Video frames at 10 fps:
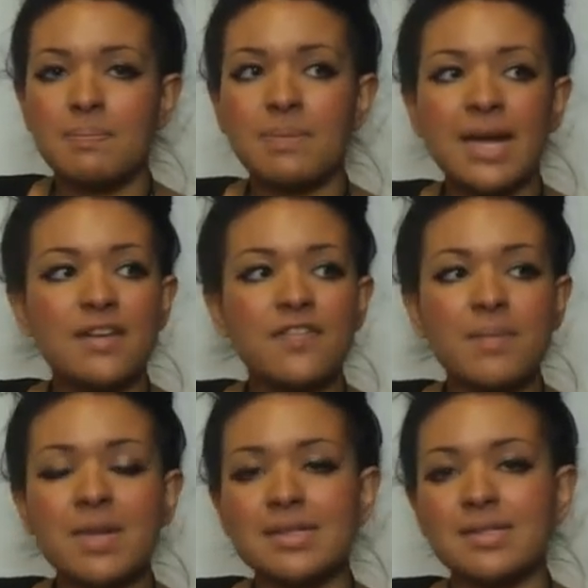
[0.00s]
Black
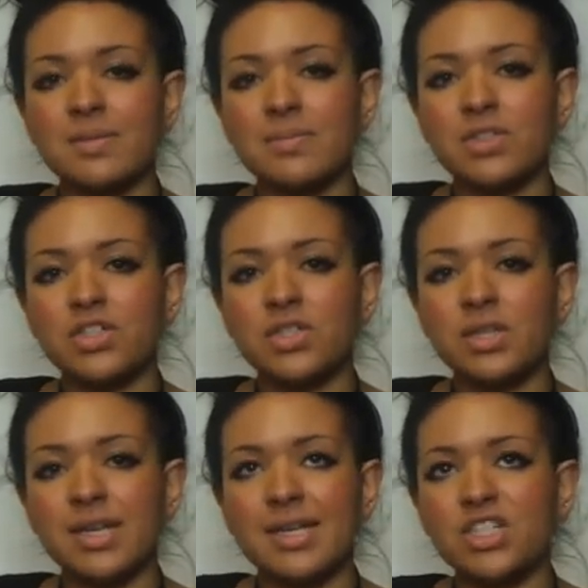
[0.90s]
feminism
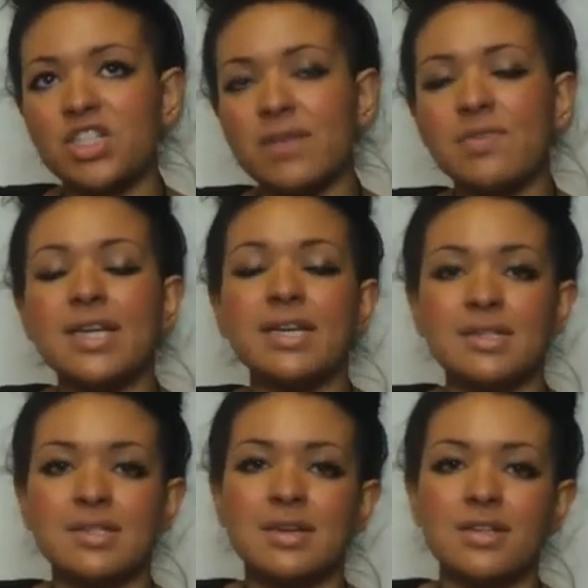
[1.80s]
is generally
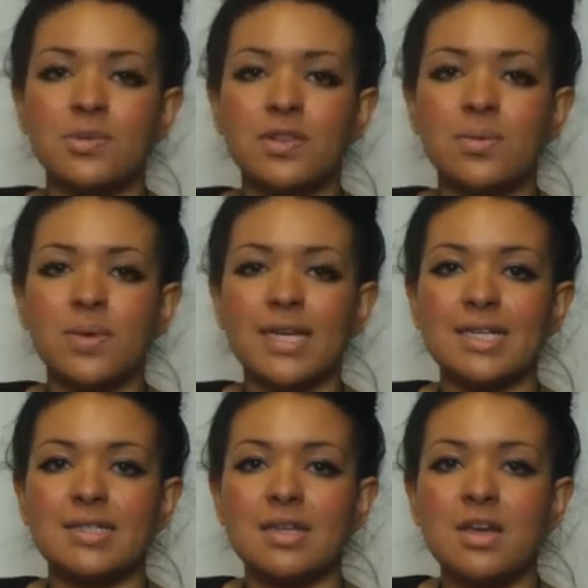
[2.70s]
concerned with the
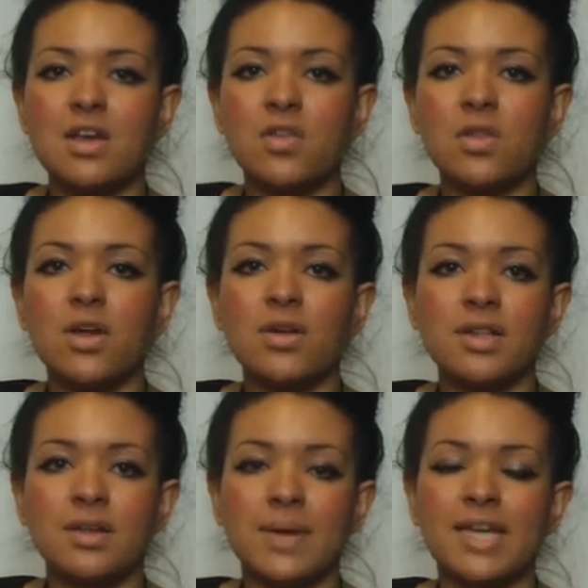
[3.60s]
ways not only
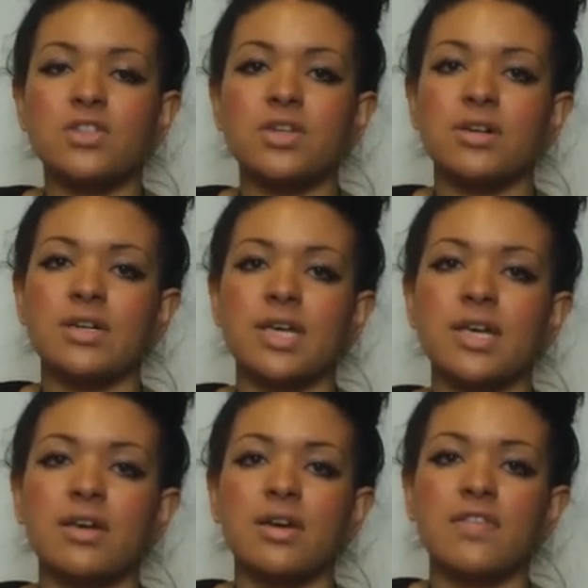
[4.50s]
that
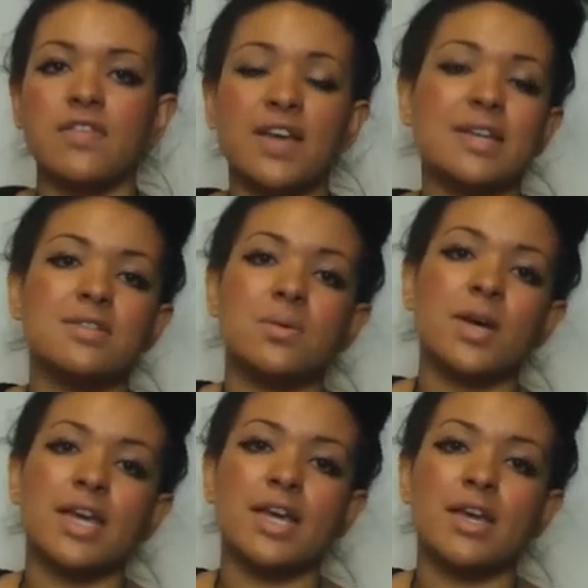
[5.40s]
patriarchy kind of affects the
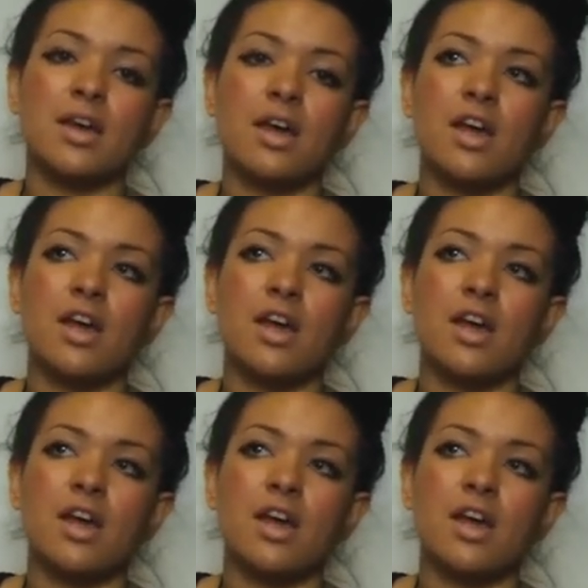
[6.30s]
way